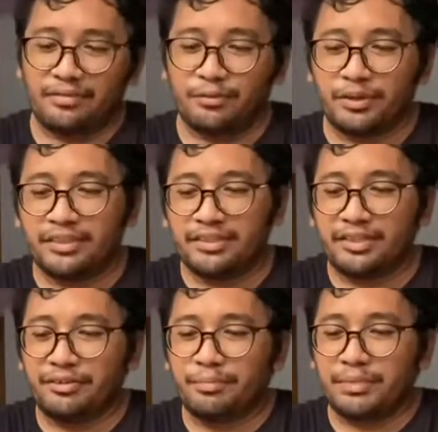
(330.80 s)
wanted a
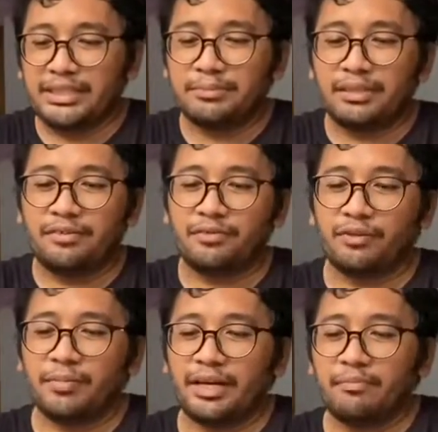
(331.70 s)
replacement for
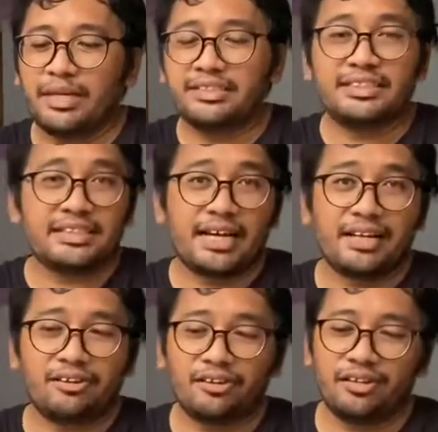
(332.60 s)
my Maxis
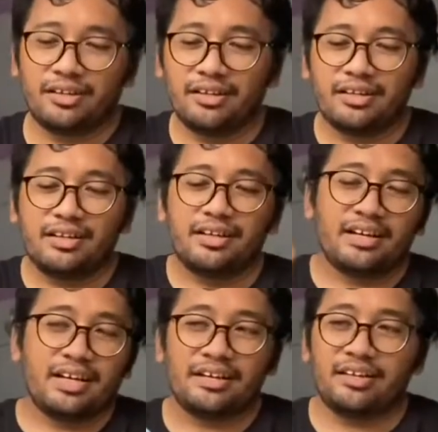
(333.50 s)
Icon,
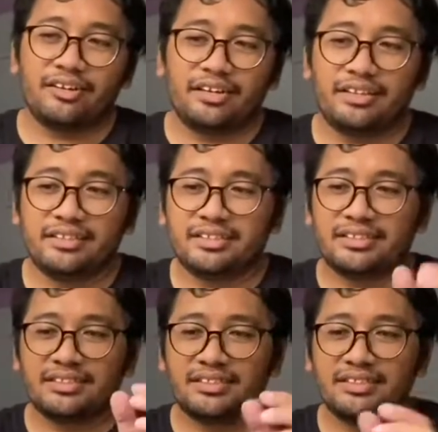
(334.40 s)
and here it
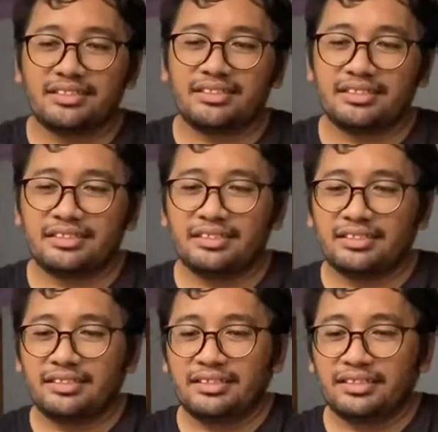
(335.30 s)
is
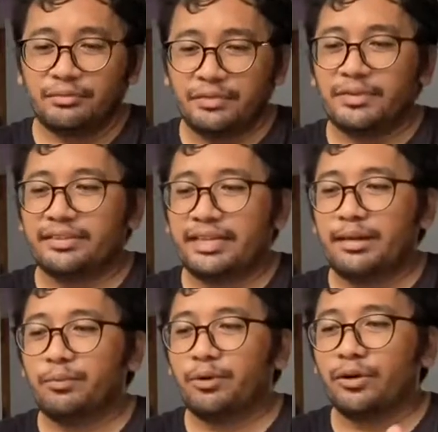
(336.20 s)
with the 10
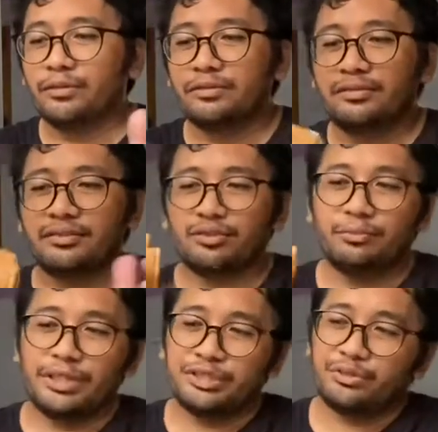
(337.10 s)
wall to
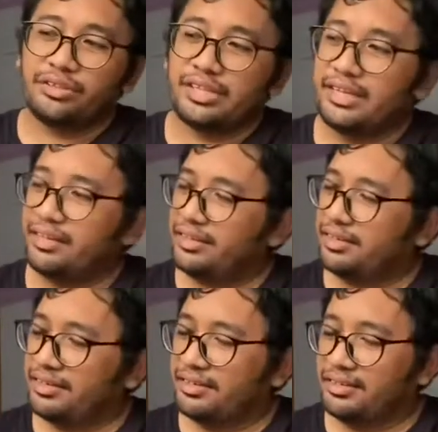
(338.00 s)
make sure that,
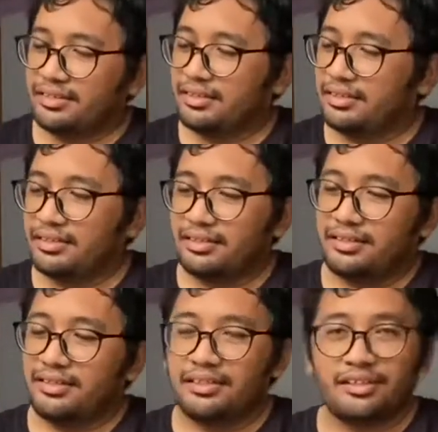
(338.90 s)

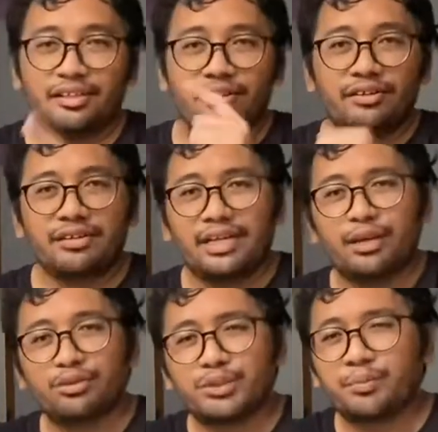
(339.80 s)
you know, it
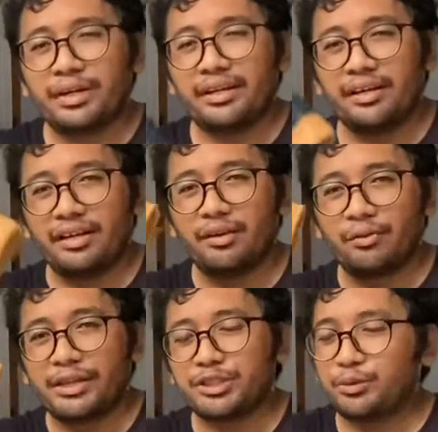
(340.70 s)
looks pretty
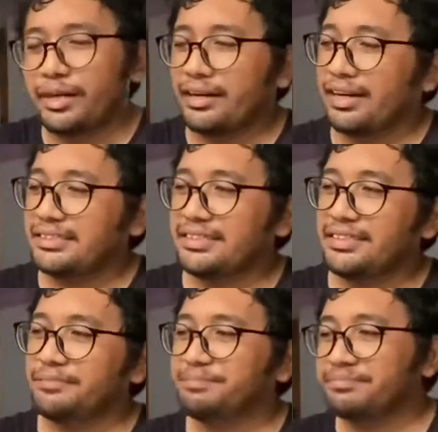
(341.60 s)
retro and classy.
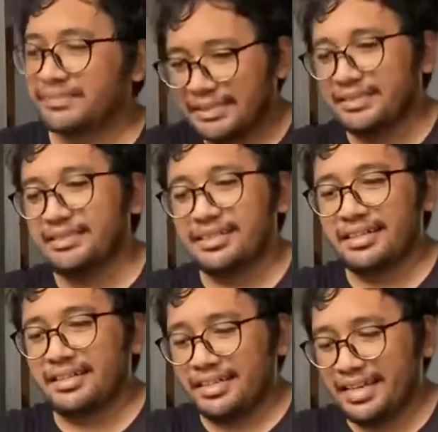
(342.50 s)

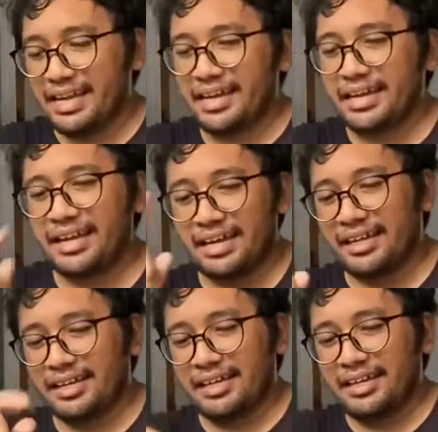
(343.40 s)
Yeah,
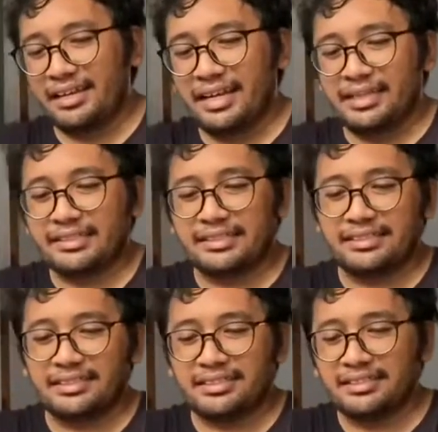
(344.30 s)

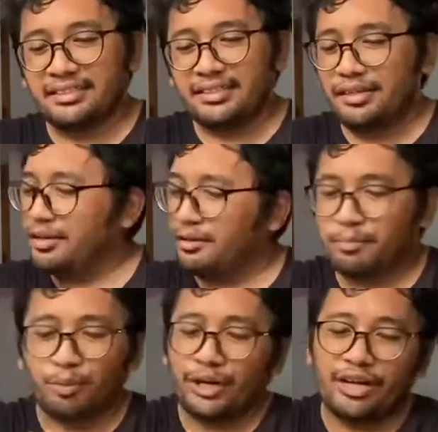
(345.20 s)
let's
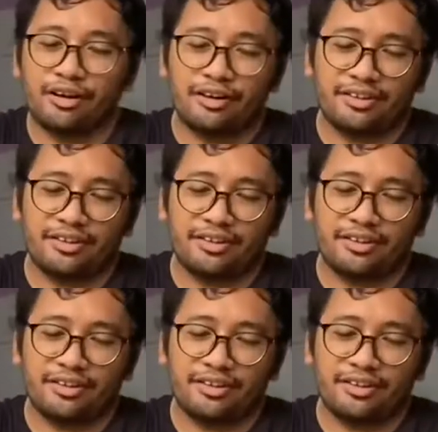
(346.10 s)
put it on.